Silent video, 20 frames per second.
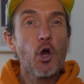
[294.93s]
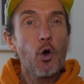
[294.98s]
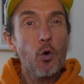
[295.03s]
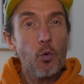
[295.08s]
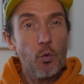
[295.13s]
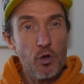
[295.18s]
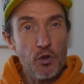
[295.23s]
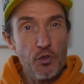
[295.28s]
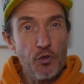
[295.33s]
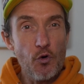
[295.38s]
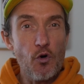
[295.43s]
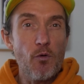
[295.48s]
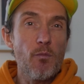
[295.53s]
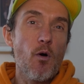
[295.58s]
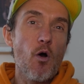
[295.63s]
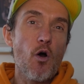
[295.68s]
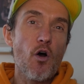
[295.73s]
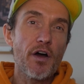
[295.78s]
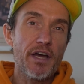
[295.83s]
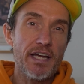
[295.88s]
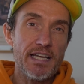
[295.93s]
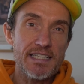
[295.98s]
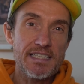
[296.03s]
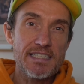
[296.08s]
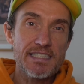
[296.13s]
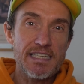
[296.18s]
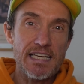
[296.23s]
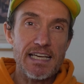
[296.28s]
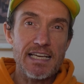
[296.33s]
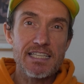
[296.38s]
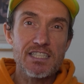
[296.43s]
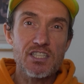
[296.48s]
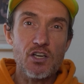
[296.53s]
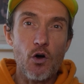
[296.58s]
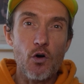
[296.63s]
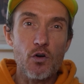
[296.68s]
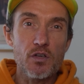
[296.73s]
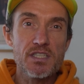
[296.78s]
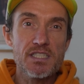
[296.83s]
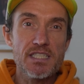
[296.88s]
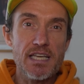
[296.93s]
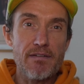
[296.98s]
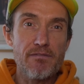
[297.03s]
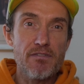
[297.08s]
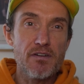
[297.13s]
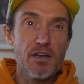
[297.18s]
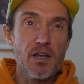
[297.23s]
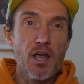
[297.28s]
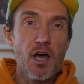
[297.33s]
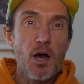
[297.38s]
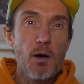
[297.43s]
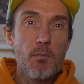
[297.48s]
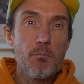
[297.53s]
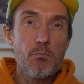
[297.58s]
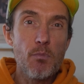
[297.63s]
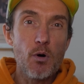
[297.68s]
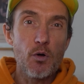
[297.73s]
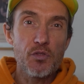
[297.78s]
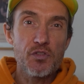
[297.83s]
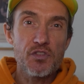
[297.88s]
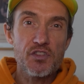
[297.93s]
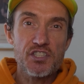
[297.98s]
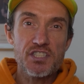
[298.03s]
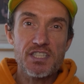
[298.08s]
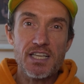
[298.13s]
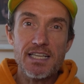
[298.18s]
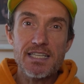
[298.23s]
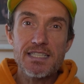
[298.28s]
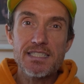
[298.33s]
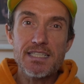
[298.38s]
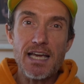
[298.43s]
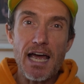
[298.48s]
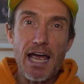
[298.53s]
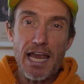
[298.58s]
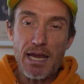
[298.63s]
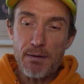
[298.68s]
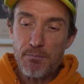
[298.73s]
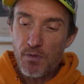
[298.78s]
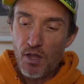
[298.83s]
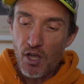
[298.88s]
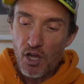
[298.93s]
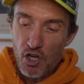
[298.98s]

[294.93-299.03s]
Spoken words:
We'll know more in 6 or 7 months time.